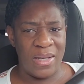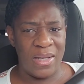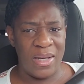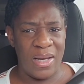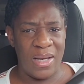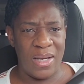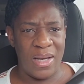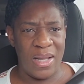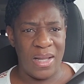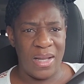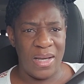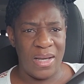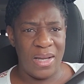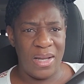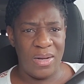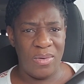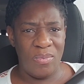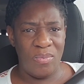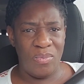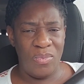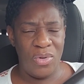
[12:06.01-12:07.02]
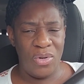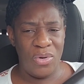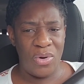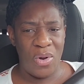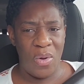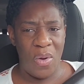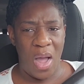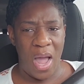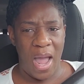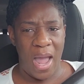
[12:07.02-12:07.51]
And then,
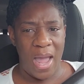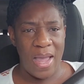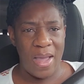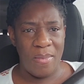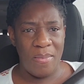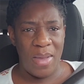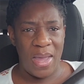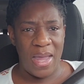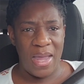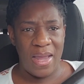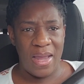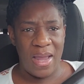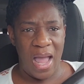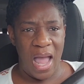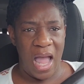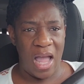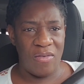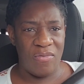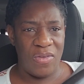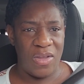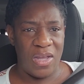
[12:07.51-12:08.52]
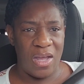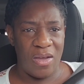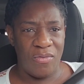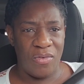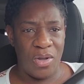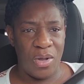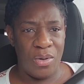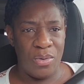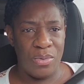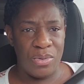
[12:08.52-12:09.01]
I am a
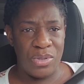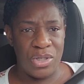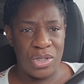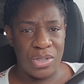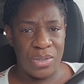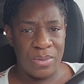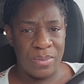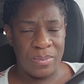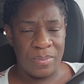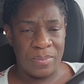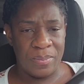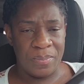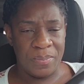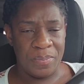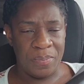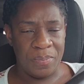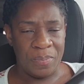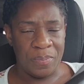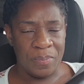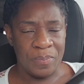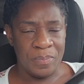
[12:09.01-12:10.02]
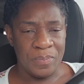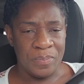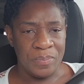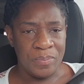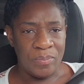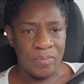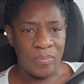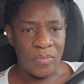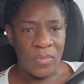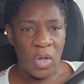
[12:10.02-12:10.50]
IVF coach,
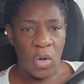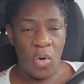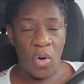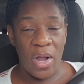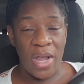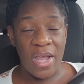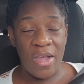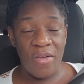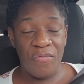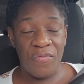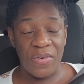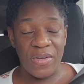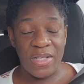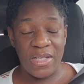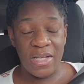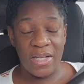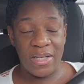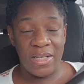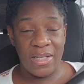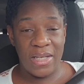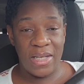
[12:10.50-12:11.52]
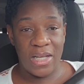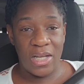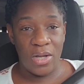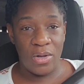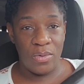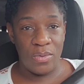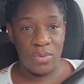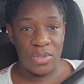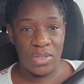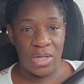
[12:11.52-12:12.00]
or infertility
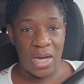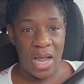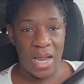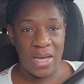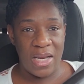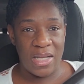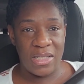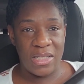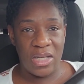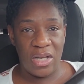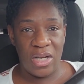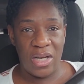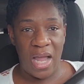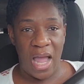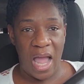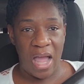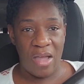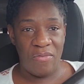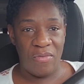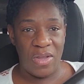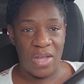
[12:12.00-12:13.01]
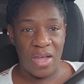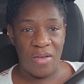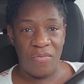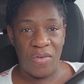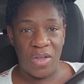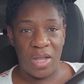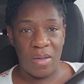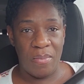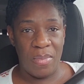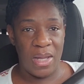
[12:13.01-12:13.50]
coach, not necessarily
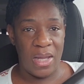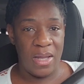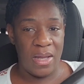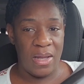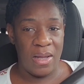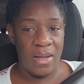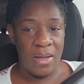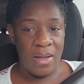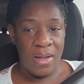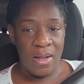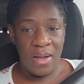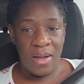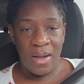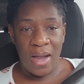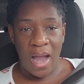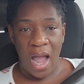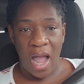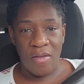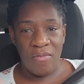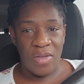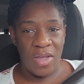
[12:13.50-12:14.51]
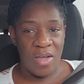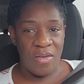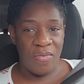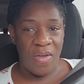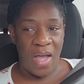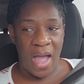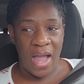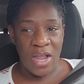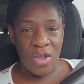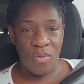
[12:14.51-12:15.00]
IVF. It could be
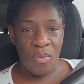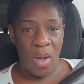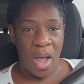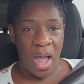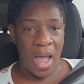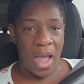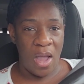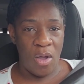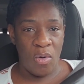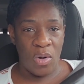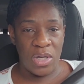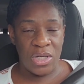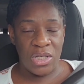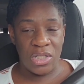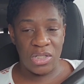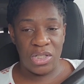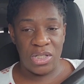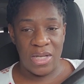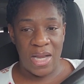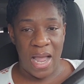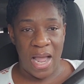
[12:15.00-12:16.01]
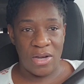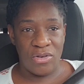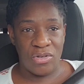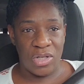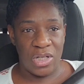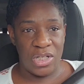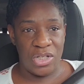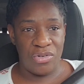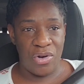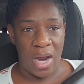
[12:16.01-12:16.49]
IVF, IUI, or just
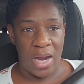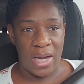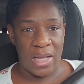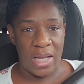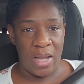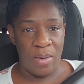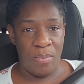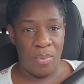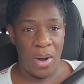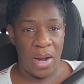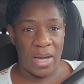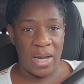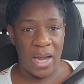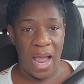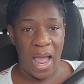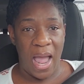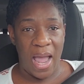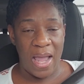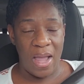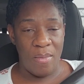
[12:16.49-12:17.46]
naturally trying to get pregnant.